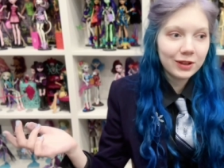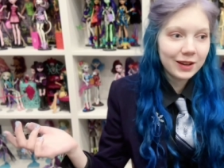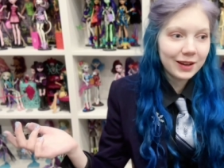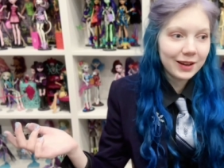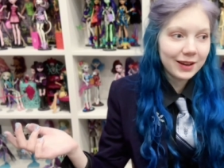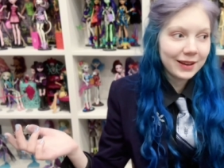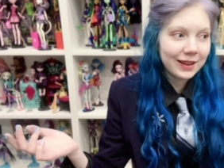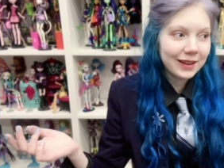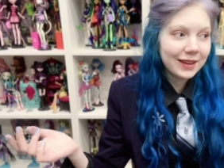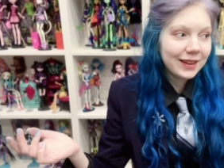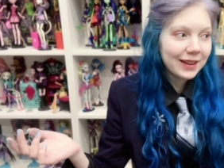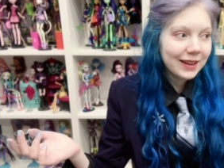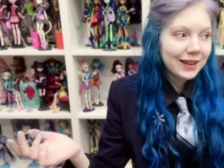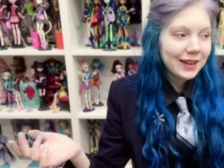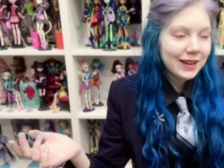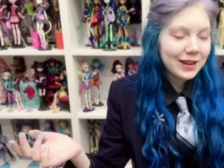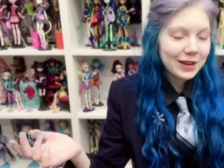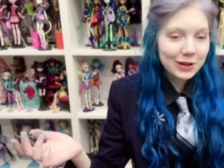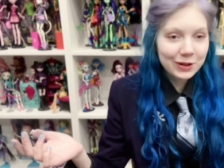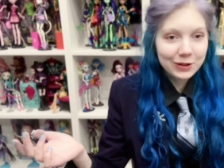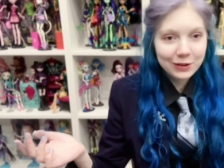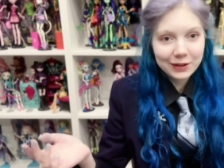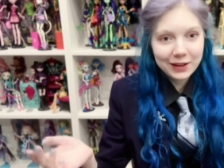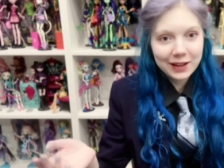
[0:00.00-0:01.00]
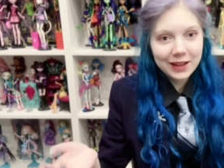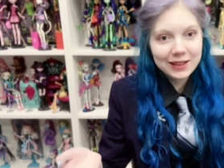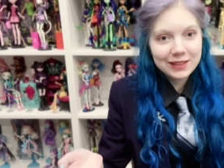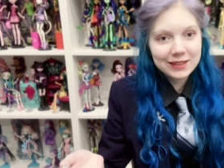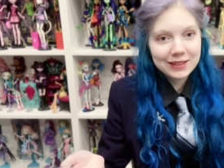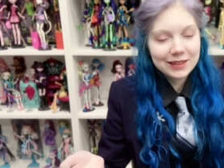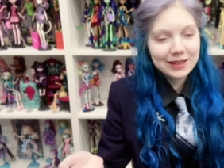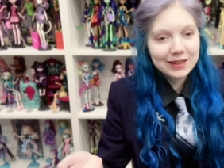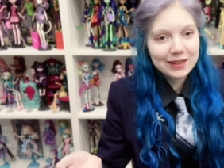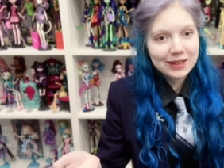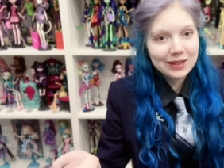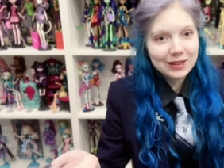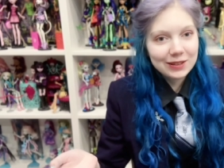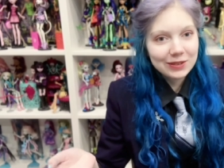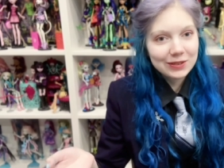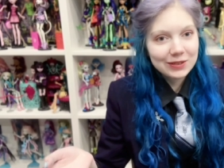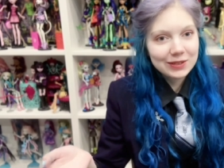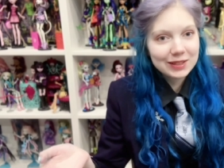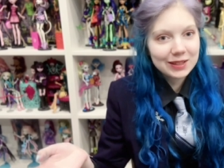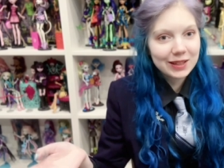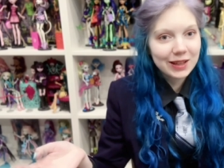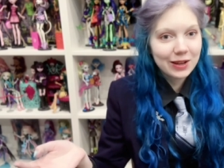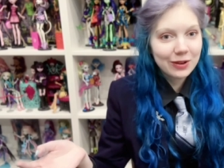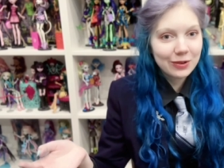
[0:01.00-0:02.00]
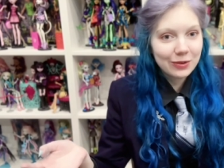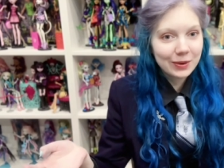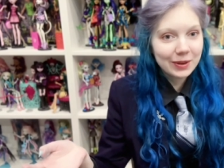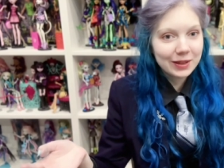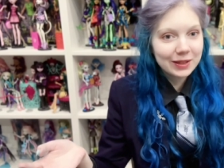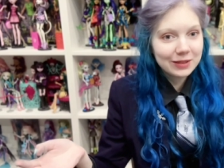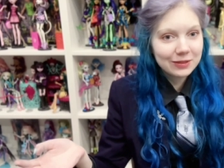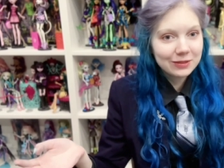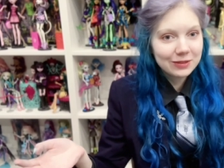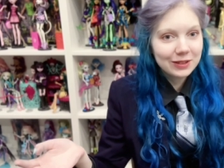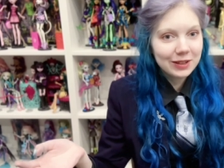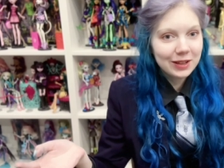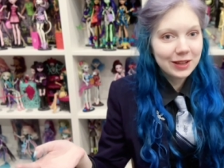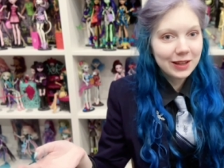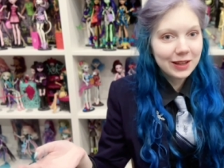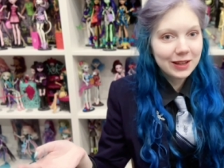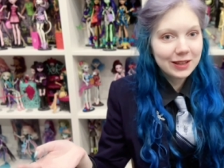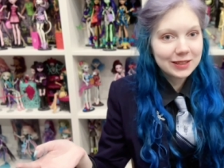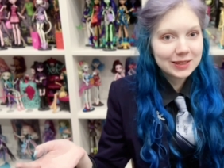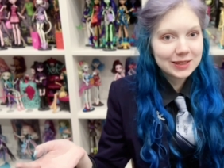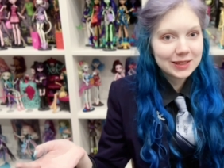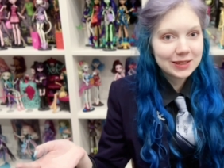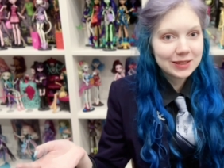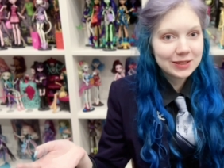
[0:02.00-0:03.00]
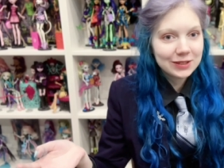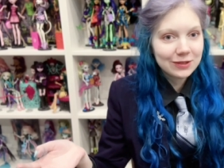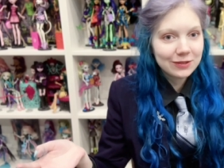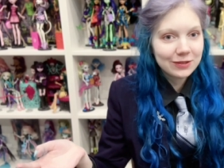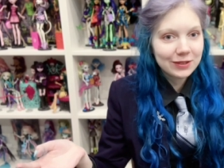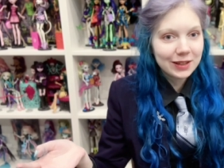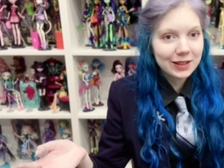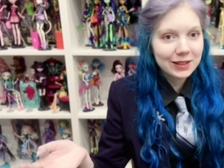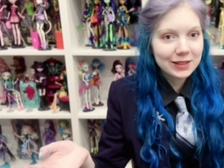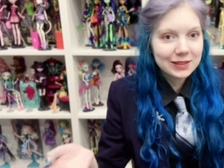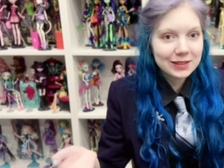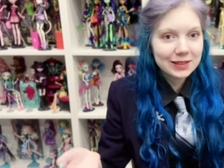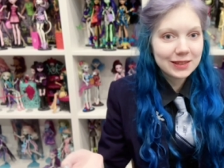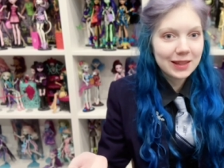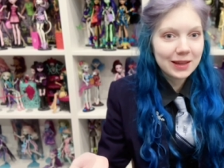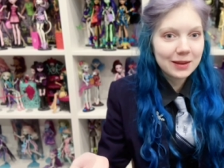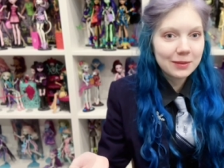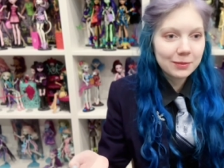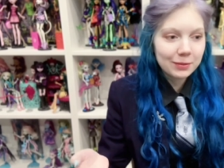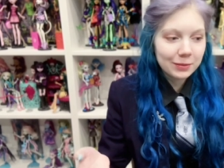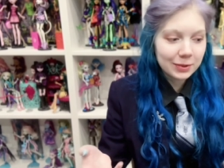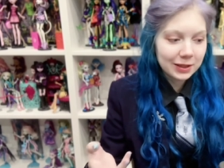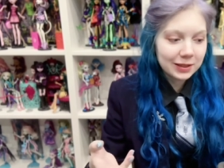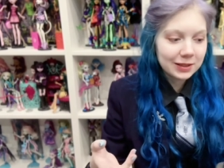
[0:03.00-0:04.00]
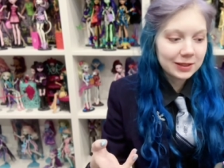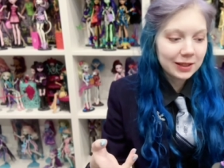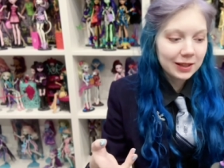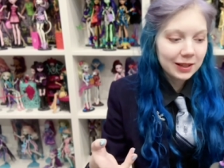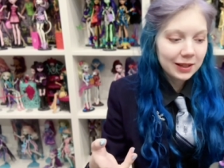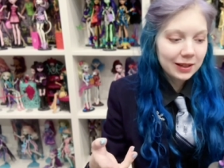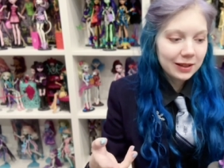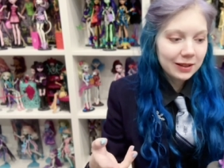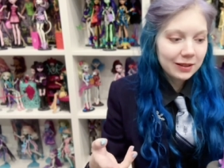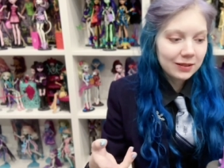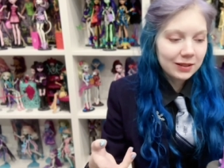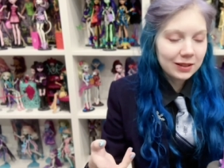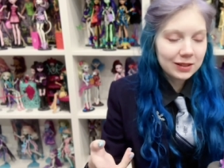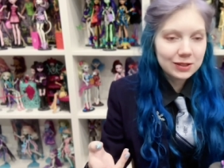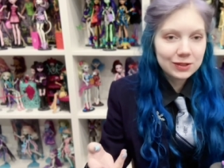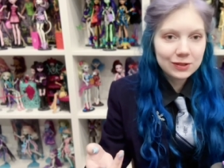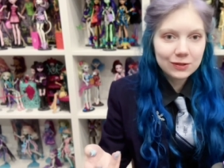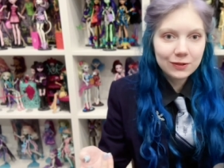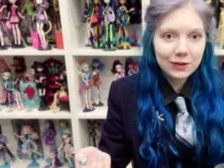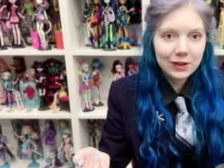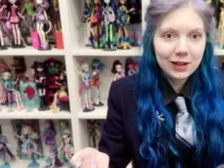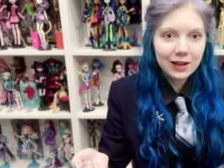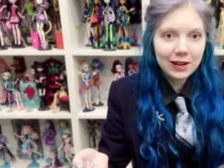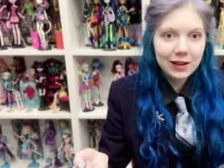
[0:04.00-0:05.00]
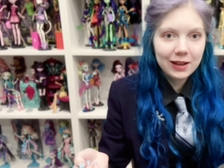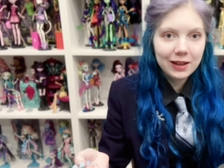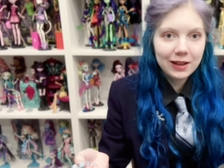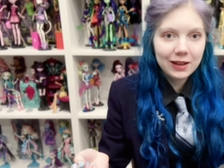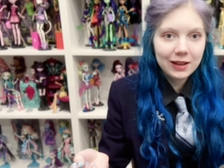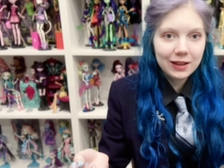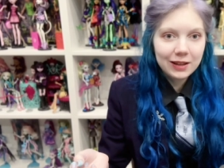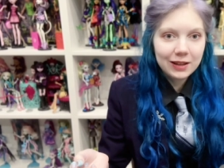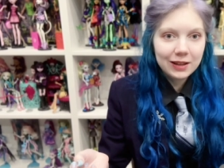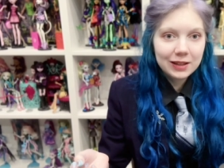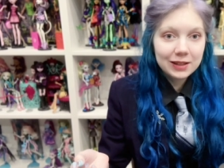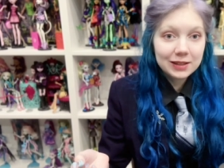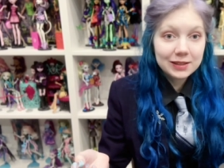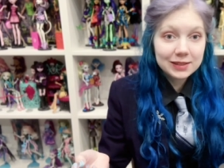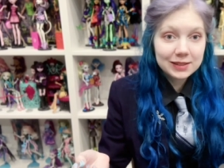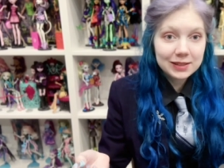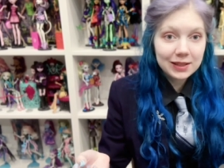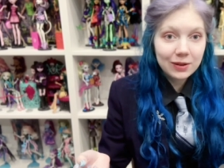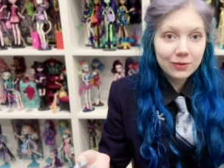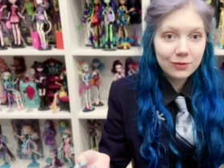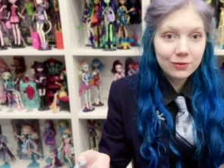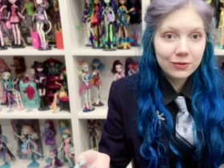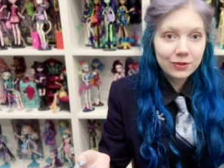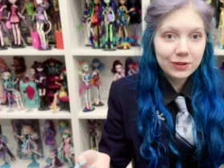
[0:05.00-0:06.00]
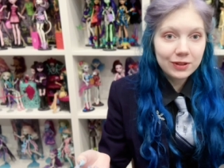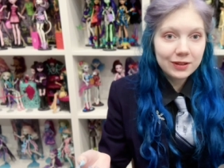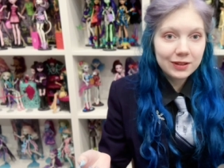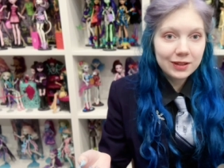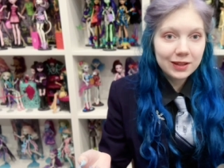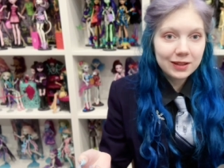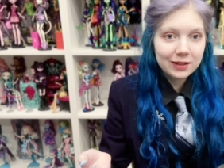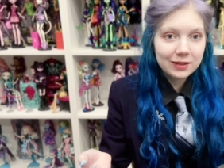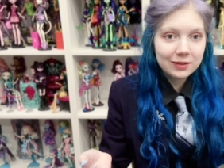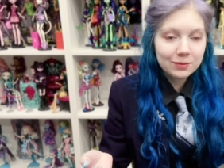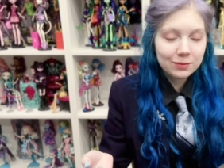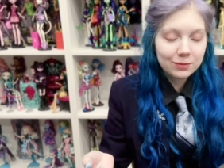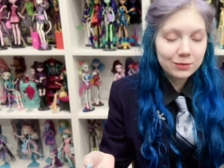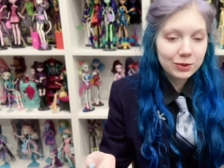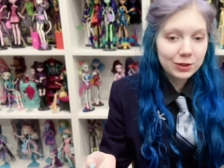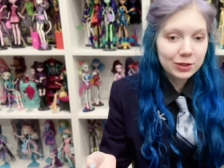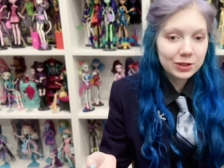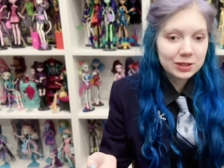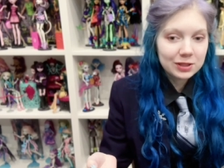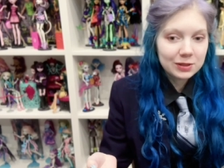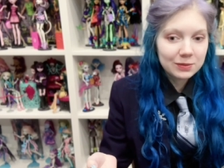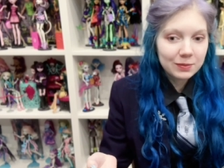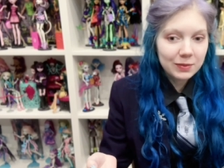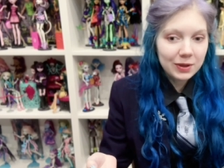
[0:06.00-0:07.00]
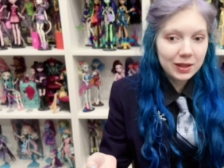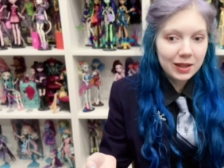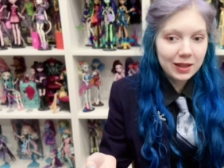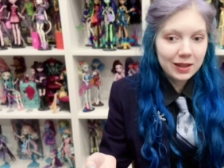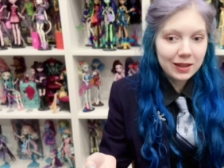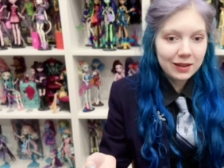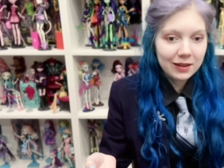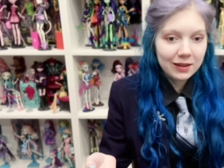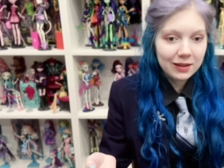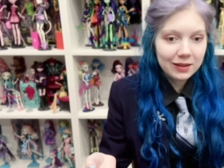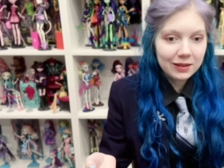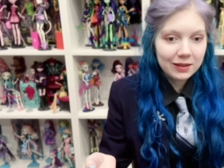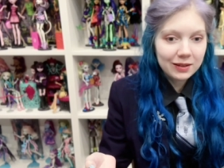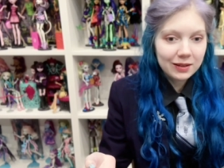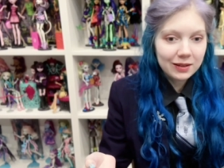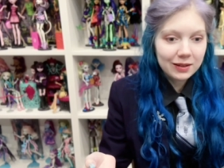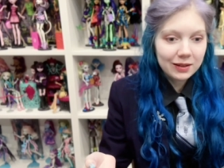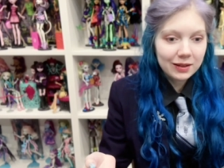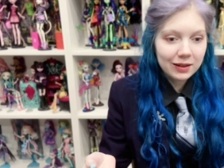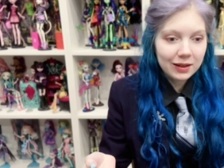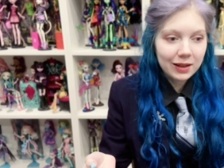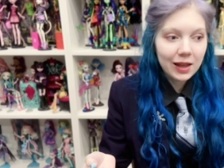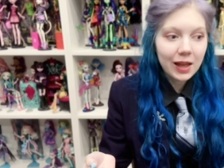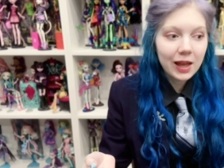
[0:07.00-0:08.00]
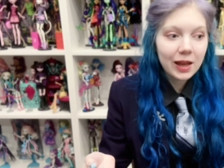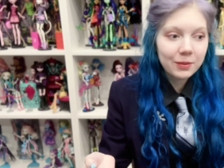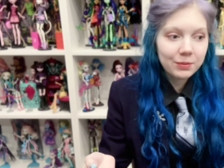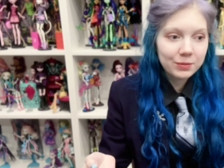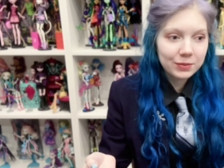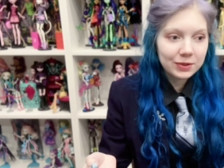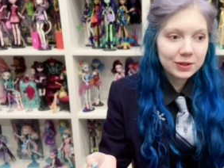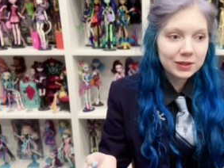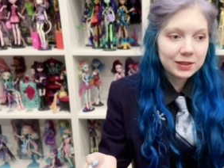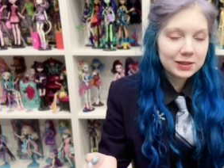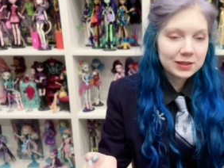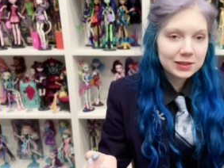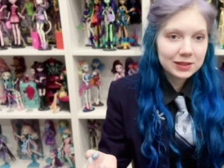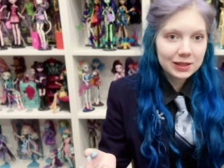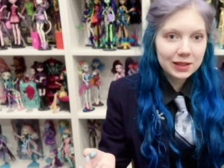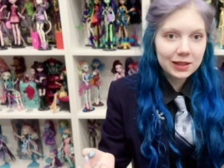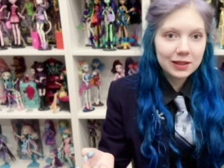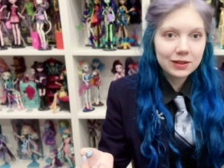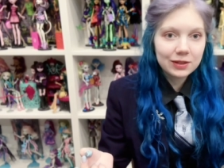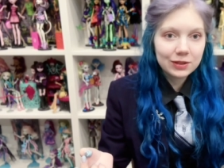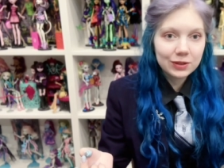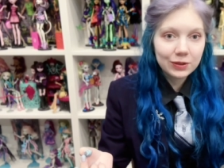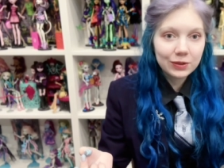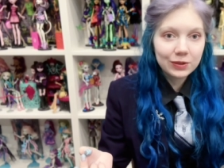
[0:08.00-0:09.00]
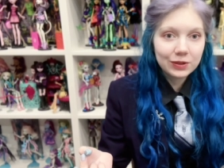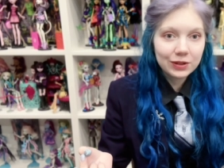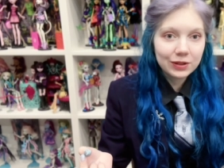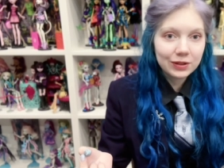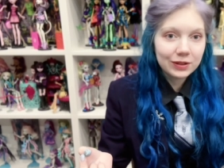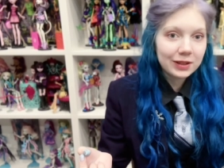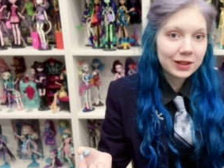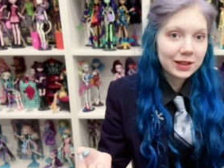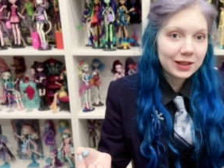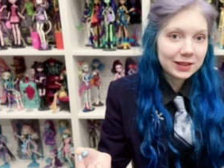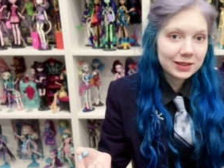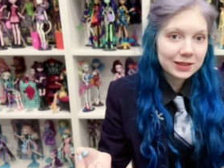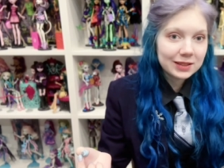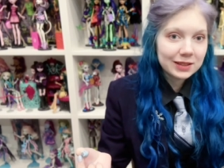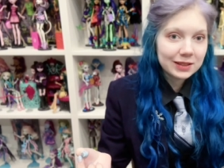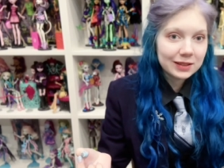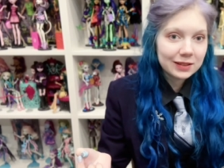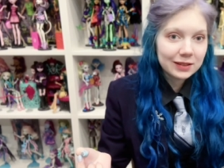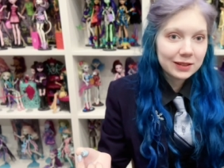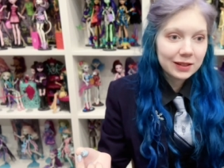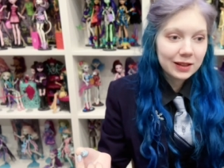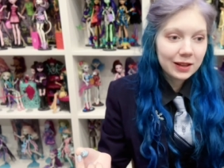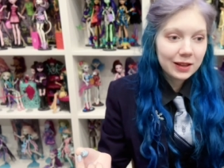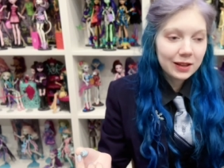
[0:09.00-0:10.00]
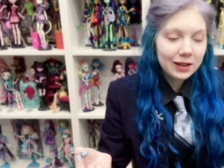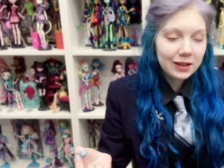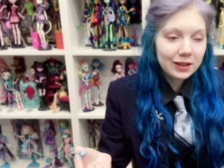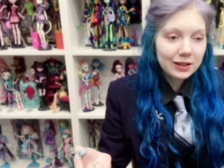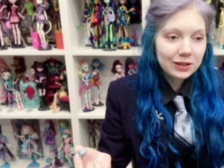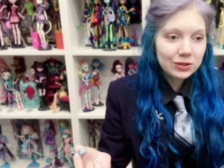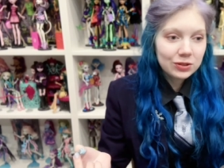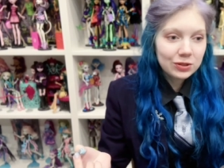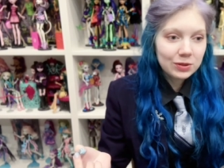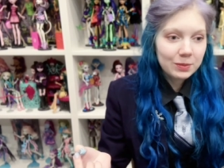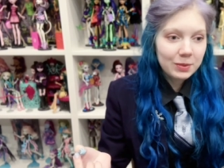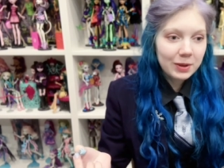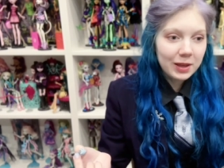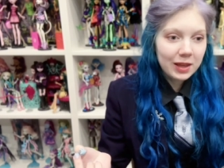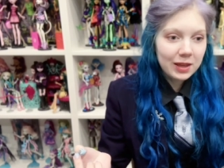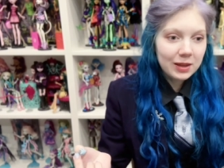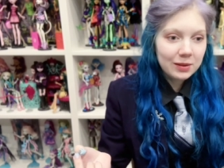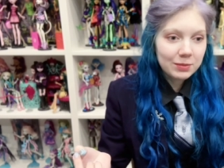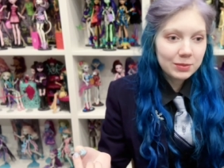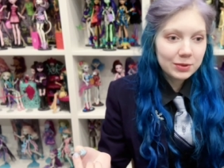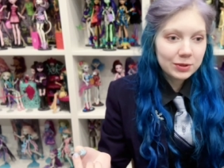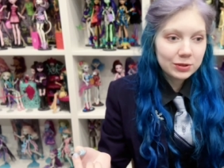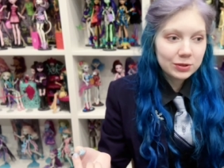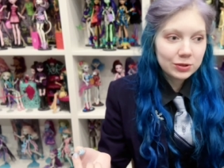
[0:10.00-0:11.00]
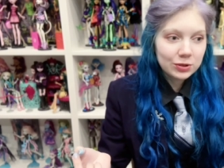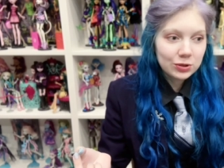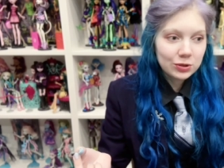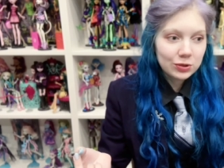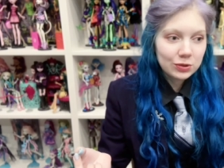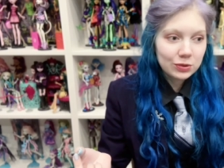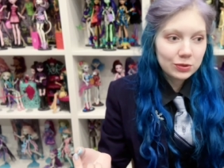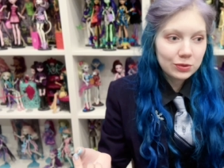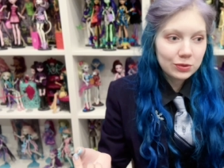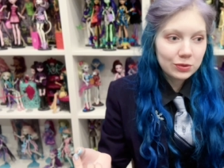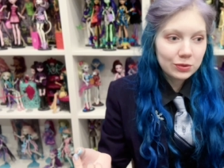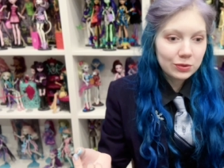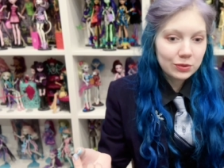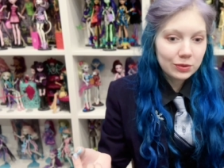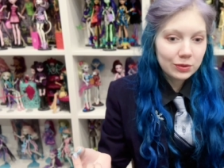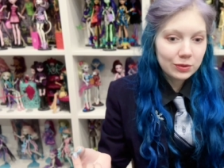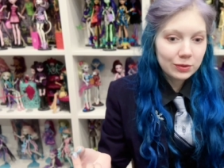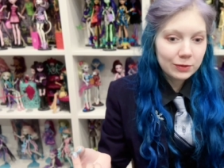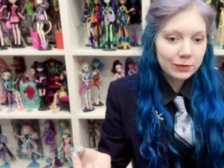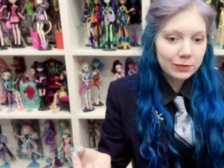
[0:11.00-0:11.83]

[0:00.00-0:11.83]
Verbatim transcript: I created the looks, how wonderfully I accessorized them, but that's really something that brings me happiness in doll collecting to be able to